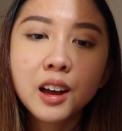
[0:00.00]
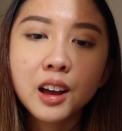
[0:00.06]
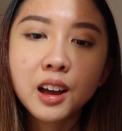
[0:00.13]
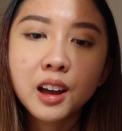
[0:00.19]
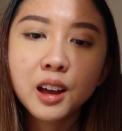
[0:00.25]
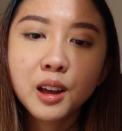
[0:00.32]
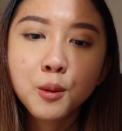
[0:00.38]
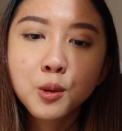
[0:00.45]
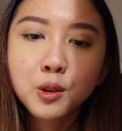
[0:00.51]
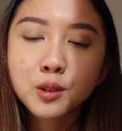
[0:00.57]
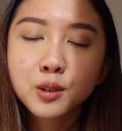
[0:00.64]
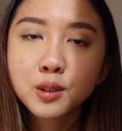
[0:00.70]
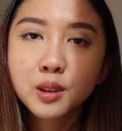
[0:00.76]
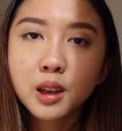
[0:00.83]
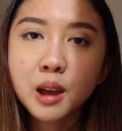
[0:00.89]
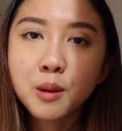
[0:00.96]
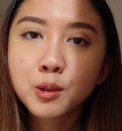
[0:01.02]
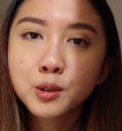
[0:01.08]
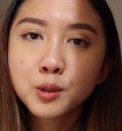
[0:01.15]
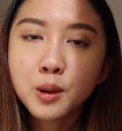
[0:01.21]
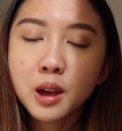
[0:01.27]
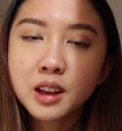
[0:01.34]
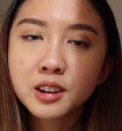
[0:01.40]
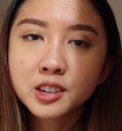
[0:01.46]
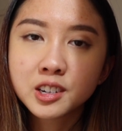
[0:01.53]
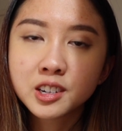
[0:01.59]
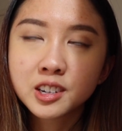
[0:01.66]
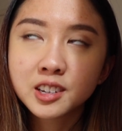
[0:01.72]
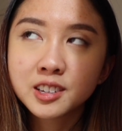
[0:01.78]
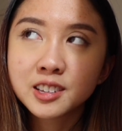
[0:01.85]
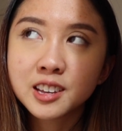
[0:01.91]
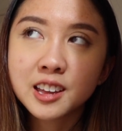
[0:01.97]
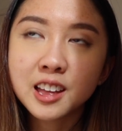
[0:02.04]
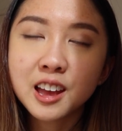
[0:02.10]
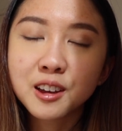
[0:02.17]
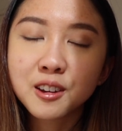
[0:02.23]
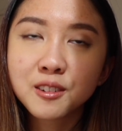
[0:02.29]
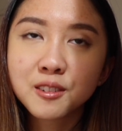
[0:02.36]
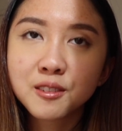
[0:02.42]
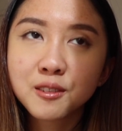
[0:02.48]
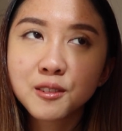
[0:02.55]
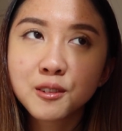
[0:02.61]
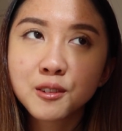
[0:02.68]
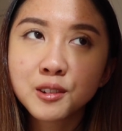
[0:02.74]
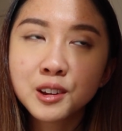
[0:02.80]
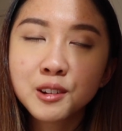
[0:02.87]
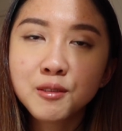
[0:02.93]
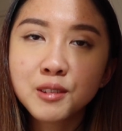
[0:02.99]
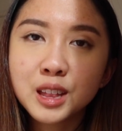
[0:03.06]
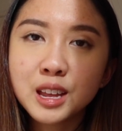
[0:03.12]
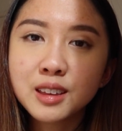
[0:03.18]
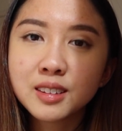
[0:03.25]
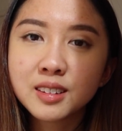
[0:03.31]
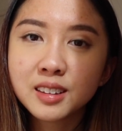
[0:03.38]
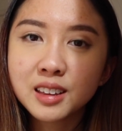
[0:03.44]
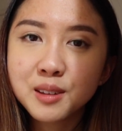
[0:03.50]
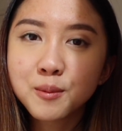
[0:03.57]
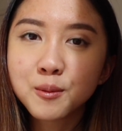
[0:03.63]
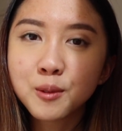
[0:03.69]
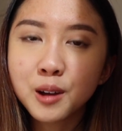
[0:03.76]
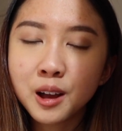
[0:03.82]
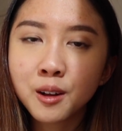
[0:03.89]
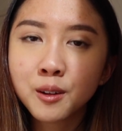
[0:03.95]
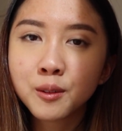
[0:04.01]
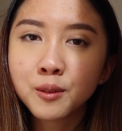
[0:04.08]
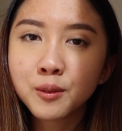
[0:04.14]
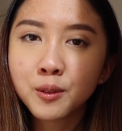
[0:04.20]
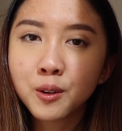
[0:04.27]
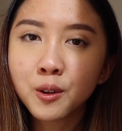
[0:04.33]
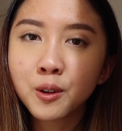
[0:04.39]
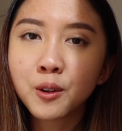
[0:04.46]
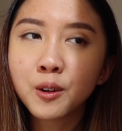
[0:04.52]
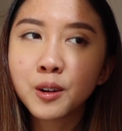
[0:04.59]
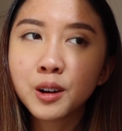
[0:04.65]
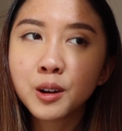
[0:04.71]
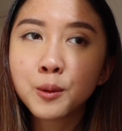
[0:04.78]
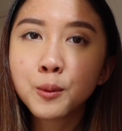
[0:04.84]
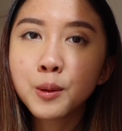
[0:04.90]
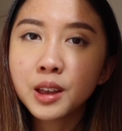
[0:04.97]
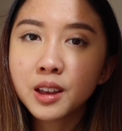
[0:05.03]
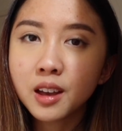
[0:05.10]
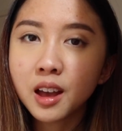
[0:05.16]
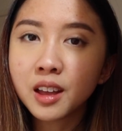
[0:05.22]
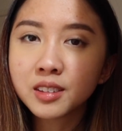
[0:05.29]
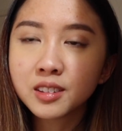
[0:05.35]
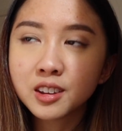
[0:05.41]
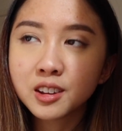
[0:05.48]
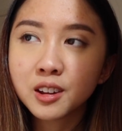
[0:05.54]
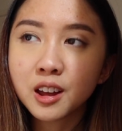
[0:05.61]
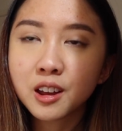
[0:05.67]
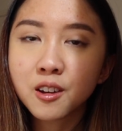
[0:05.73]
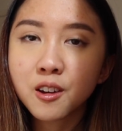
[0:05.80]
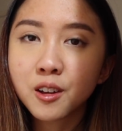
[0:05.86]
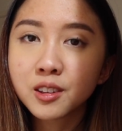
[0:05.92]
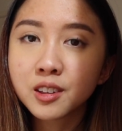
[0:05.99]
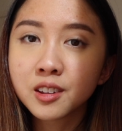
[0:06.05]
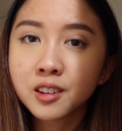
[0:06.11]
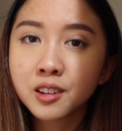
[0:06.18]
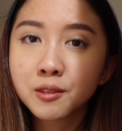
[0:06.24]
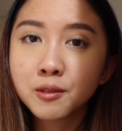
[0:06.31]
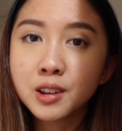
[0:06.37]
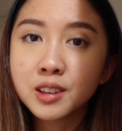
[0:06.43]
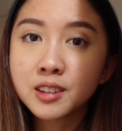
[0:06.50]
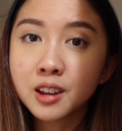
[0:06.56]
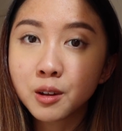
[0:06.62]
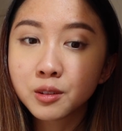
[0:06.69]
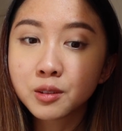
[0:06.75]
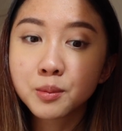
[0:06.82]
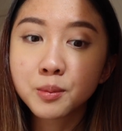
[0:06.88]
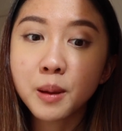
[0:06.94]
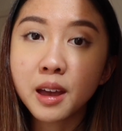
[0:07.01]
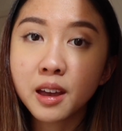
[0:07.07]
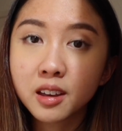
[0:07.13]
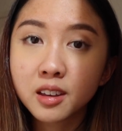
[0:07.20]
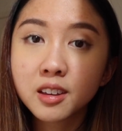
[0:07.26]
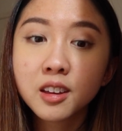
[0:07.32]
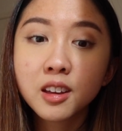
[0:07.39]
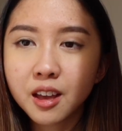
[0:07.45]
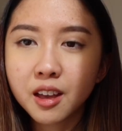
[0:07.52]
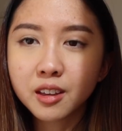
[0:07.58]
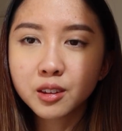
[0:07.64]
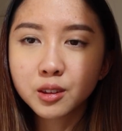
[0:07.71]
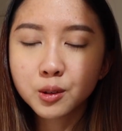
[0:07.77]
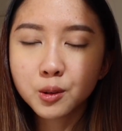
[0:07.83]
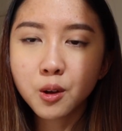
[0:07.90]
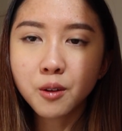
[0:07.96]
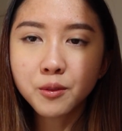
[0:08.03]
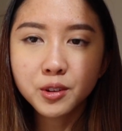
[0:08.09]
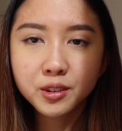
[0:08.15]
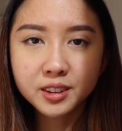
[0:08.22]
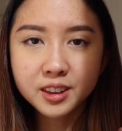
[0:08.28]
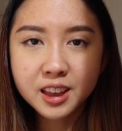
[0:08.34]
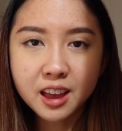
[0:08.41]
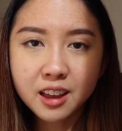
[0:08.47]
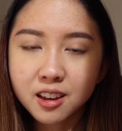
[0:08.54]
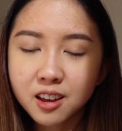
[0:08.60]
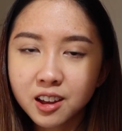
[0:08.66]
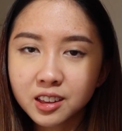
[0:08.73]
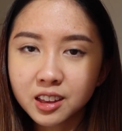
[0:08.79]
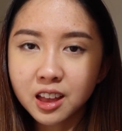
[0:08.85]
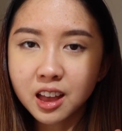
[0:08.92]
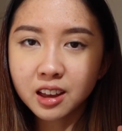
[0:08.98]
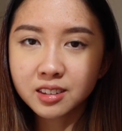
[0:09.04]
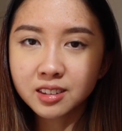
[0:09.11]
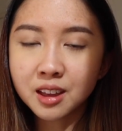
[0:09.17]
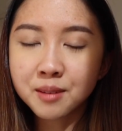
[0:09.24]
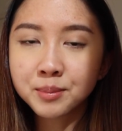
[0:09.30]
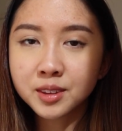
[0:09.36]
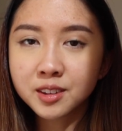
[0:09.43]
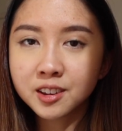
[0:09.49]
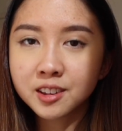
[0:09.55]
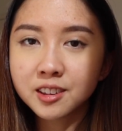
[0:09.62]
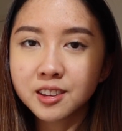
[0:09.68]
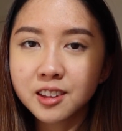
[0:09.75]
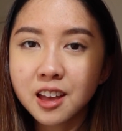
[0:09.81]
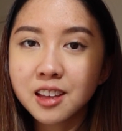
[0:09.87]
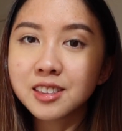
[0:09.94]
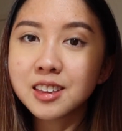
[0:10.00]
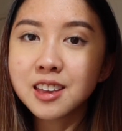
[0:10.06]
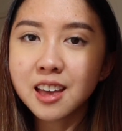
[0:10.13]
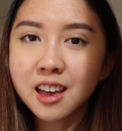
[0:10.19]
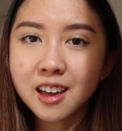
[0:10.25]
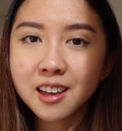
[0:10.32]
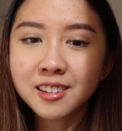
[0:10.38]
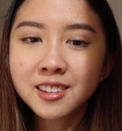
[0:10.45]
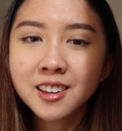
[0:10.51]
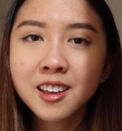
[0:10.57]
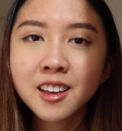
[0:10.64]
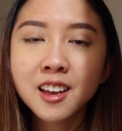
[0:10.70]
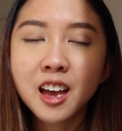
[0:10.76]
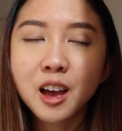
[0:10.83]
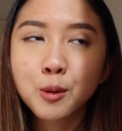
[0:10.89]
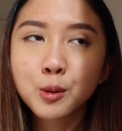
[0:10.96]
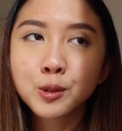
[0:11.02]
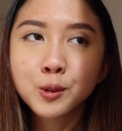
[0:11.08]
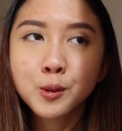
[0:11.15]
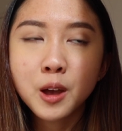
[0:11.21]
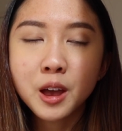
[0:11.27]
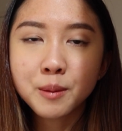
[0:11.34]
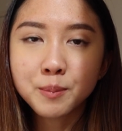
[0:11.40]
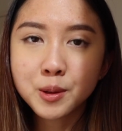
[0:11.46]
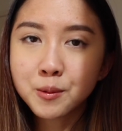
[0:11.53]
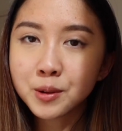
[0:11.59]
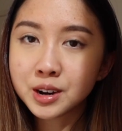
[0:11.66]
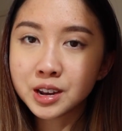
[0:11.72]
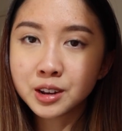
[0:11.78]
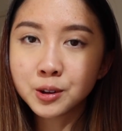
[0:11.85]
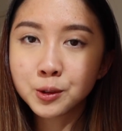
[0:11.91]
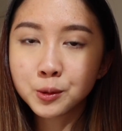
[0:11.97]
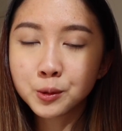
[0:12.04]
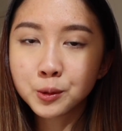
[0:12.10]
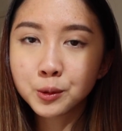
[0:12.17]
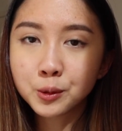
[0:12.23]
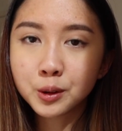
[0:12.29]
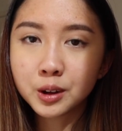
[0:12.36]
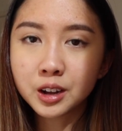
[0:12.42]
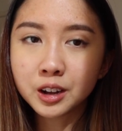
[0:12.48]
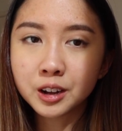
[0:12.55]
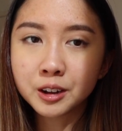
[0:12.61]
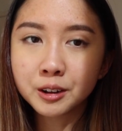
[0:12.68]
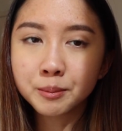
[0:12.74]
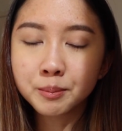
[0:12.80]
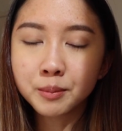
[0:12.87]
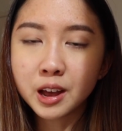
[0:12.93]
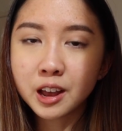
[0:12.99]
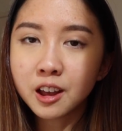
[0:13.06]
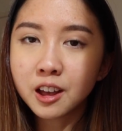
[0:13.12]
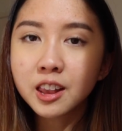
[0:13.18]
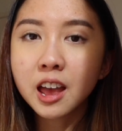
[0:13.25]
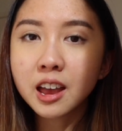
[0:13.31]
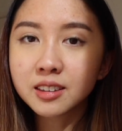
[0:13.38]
I was so anxious that I couldn't really sleep well for a week until I got the result back. So obviously I got exempted at the end. I was so happy when I know I got